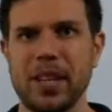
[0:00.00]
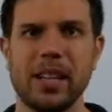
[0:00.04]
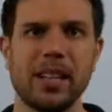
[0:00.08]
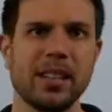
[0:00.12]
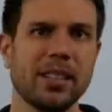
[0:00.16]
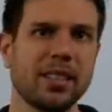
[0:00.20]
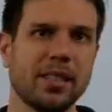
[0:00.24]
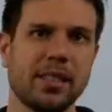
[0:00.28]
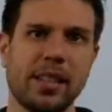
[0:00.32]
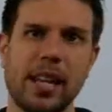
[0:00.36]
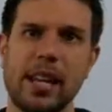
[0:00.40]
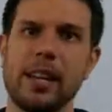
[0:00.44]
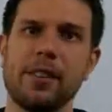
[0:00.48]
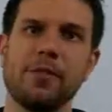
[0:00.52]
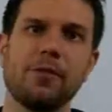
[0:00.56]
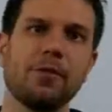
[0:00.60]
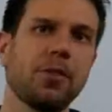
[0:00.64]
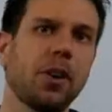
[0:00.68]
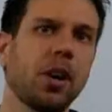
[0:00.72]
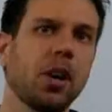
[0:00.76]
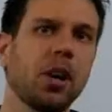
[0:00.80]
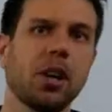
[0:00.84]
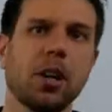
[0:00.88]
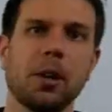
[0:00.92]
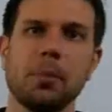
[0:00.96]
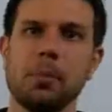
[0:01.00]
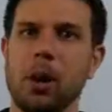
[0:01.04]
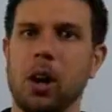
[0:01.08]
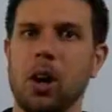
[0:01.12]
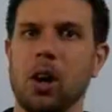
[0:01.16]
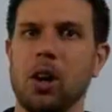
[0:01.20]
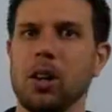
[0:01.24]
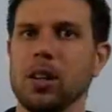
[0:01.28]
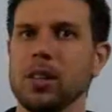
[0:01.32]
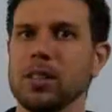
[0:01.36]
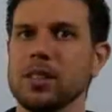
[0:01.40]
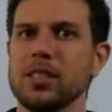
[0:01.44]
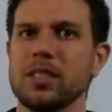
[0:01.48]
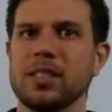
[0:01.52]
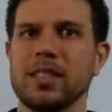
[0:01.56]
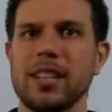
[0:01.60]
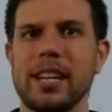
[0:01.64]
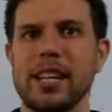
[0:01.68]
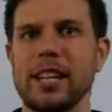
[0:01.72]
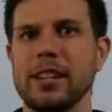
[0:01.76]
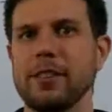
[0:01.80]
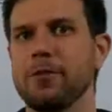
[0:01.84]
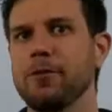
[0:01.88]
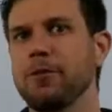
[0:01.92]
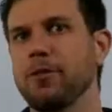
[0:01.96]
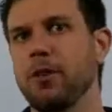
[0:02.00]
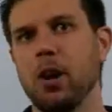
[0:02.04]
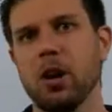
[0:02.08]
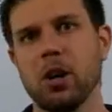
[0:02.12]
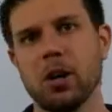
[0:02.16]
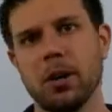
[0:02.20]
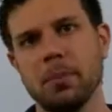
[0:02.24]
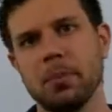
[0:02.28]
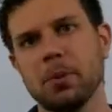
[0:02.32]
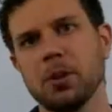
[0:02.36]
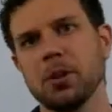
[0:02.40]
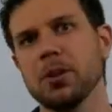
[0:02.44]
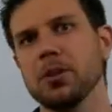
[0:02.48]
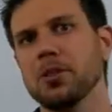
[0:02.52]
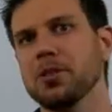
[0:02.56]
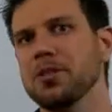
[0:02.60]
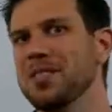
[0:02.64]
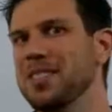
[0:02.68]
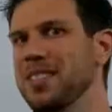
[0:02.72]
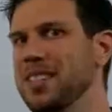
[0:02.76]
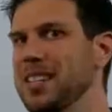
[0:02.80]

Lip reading: State Farm, Allstate, Farmers,